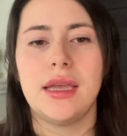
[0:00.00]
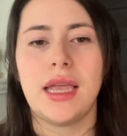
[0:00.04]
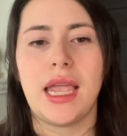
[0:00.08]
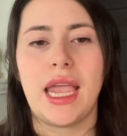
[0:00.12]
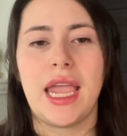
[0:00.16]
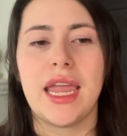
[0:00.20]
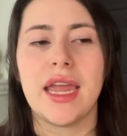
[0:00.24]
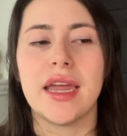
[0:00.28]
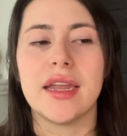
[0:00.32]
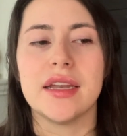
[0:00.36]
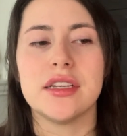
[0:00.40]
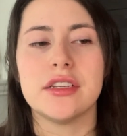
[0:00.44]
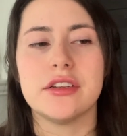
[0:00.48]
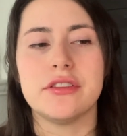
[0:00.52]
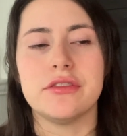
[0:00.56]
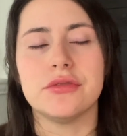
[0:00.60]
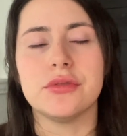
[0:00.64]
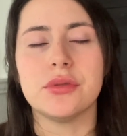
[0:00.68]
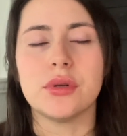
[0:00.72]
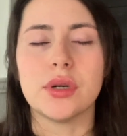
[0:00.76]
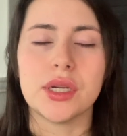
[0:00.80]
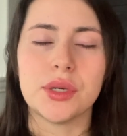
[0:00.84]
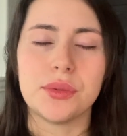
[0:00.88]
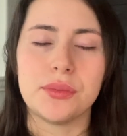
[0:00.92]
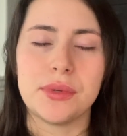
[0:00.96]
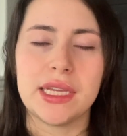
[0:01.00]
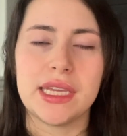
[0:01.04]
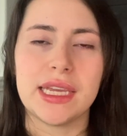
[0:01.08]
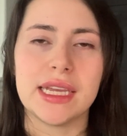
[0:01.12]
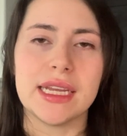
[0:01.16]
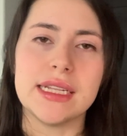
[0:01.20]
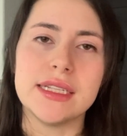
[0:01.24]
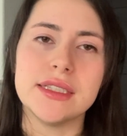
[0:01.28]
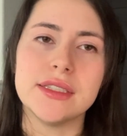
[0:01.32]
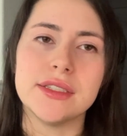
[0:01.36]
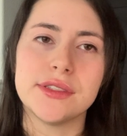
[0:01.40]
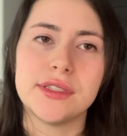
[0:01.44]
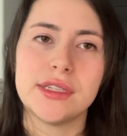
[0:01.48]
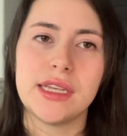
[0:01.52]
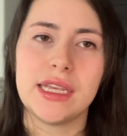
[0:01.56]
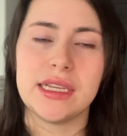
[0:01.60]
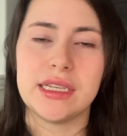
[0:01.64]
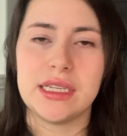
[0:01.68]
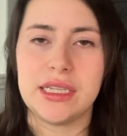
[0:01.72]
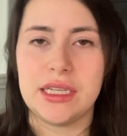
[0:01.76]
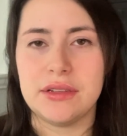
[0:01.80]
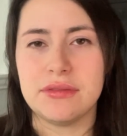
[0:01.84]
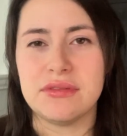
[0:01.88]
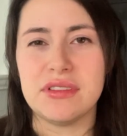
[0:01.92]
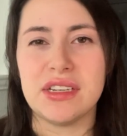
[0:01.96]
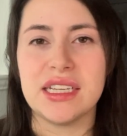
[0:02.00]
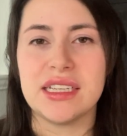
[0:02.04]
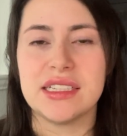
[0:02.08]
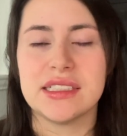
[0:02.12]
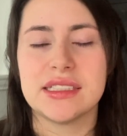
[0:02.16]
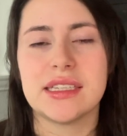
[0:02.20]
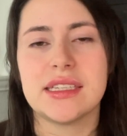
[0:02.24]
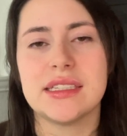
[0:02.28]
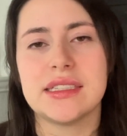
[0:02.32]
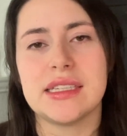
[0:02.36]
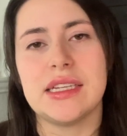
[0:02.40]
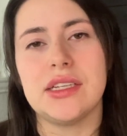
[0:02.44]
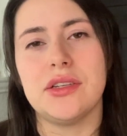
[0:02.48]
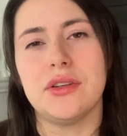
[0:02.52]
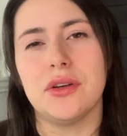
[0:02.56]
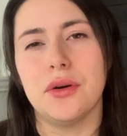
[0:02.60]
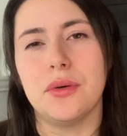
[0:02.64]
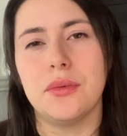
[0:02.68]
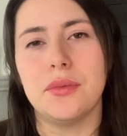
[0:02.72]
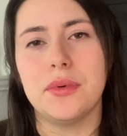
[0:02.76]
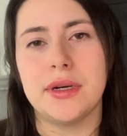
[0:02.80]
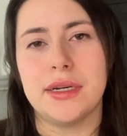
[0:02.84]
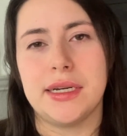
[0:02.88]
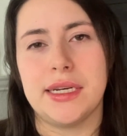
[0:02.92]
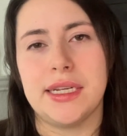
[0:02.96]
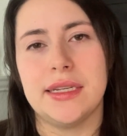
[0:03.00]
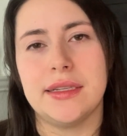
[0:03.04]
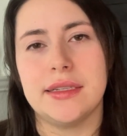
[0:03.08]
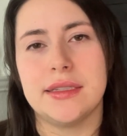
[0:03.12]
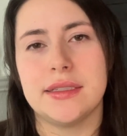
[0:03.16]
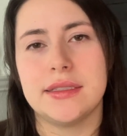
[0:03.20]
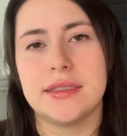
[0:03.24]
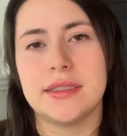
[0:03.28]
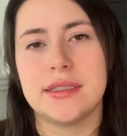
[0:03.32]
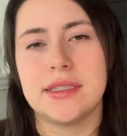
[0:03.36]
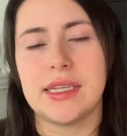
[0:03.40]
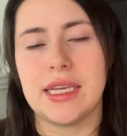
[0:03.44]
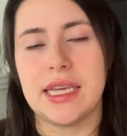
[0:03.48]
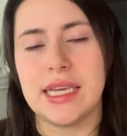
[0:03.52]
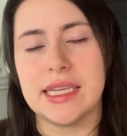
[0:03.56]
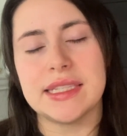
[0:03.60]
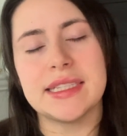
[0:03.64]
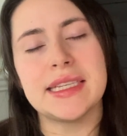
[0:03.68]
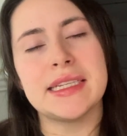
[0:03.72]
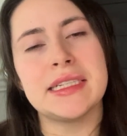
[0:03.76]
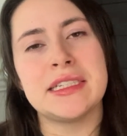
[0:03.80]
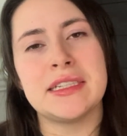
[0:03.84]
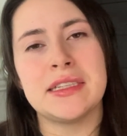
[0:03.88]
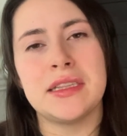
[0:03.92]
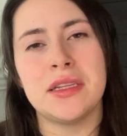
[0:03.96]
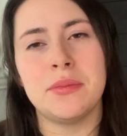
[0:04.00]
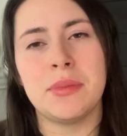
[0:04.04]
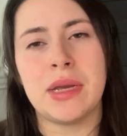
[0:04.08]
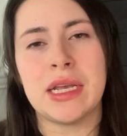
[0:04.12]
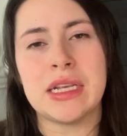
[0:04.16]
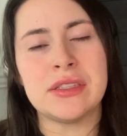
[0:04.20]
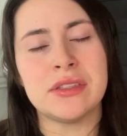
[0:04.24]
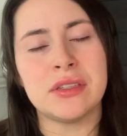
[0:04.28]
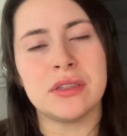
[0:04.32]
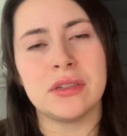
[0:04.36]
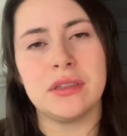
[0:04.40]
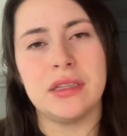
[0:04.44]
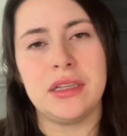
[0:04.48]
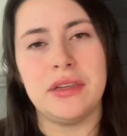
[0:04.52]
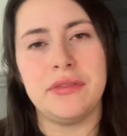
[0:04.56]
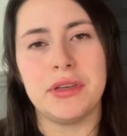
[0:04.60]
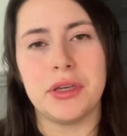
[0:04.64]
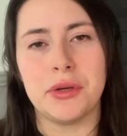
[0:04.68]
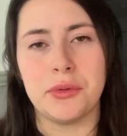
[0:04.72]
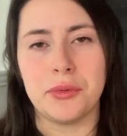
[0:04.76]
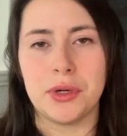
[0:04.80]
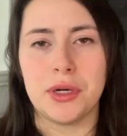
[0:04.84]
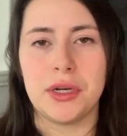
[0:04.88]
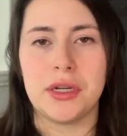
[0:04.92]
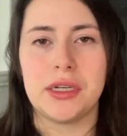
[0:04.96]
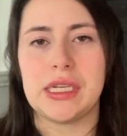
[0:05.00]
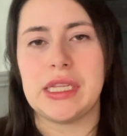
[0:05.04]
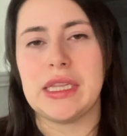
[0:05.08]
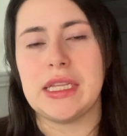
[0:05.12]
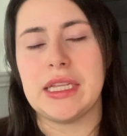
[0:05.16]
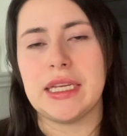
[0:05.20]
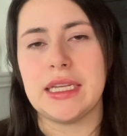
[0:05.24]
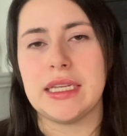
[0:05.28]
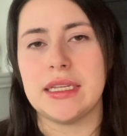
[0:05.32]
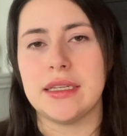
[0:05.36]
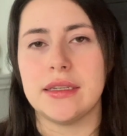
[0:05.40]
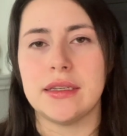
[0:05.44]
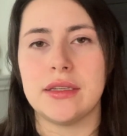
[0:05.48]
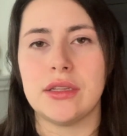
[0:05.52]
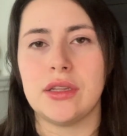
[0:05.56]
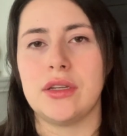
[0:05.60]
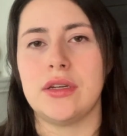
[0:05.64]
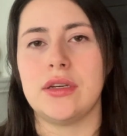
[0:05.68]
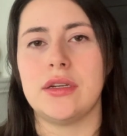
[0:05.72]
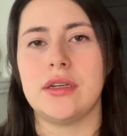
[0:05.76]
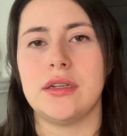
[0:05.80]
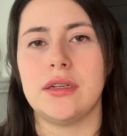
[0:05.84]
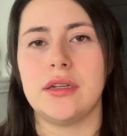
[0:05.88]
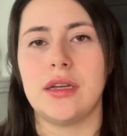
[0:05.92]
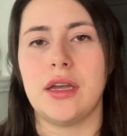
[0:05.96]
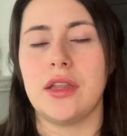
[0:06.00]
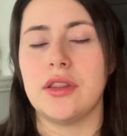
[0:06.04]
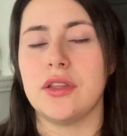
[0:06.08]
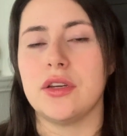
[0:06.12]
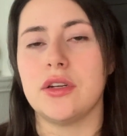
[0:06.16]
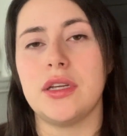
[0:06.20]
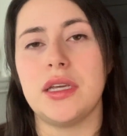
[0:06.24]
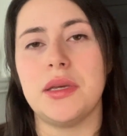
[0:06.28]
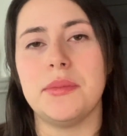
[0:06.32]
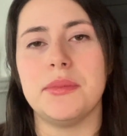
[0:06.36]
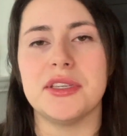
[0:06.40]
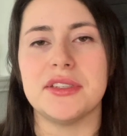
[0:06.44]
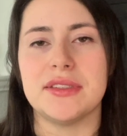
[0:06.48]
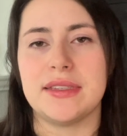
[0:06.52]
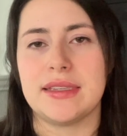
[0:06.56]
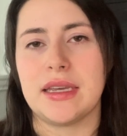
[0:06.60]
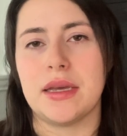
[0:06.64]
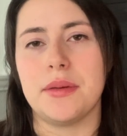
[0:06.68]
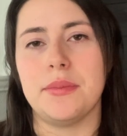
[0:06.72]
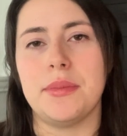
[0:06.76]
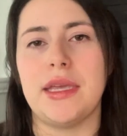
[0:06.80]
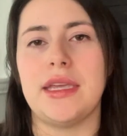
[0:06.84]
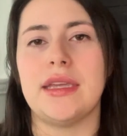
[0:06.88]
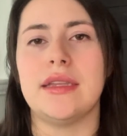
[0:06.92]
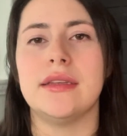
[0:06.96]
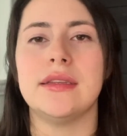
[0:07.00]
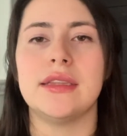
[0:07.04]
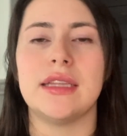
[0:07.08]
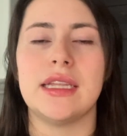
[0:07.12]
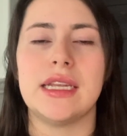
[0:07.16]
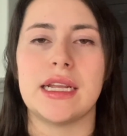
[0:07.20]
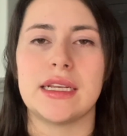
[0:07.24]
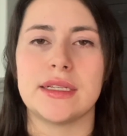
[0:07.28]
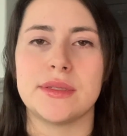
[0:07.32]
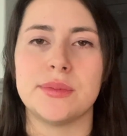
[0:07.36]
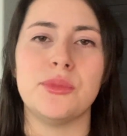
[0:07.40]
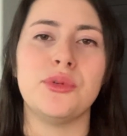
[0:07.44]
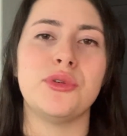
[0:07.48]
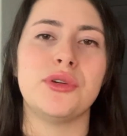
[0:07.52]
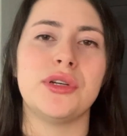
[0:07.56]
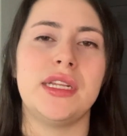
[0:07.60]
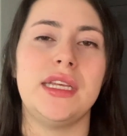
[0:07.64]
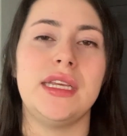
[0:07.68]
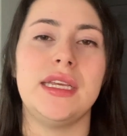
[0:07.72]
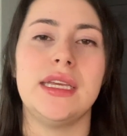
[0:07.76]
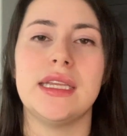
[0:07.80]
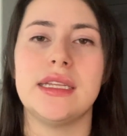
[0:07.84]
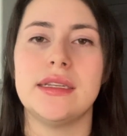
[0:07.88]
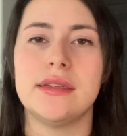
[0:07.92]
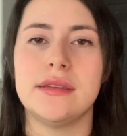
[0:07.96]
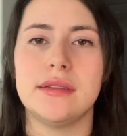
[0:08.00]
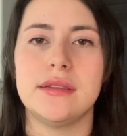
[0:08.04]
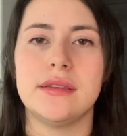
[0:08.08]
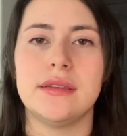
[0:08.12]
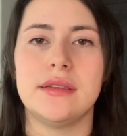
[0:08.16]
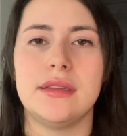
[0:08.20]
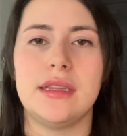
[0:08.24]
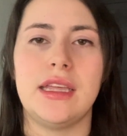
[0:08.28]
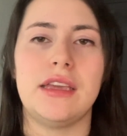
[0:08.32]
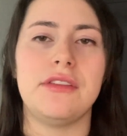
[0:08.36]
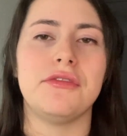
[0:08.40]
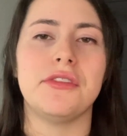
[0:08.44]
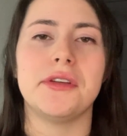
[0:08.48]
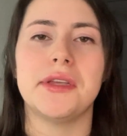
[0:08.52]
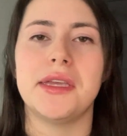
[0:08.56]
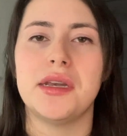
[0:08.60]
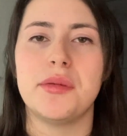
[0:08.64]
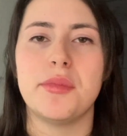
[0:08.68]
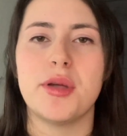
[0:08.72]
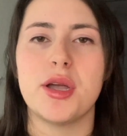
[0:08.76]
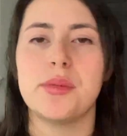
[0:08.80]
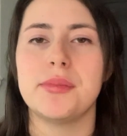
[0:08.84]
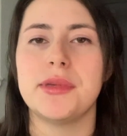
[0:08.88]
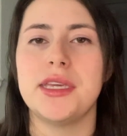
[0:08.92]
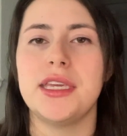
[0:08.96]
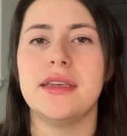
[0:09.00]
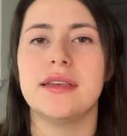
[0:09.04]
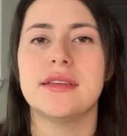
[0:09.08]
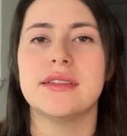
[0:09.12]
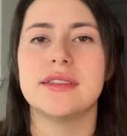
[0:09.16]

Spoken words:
and avoid weekends and evenings because I don't want it to get sent to them as they're leaving work and then their other emails come in the next morning and they forget about me.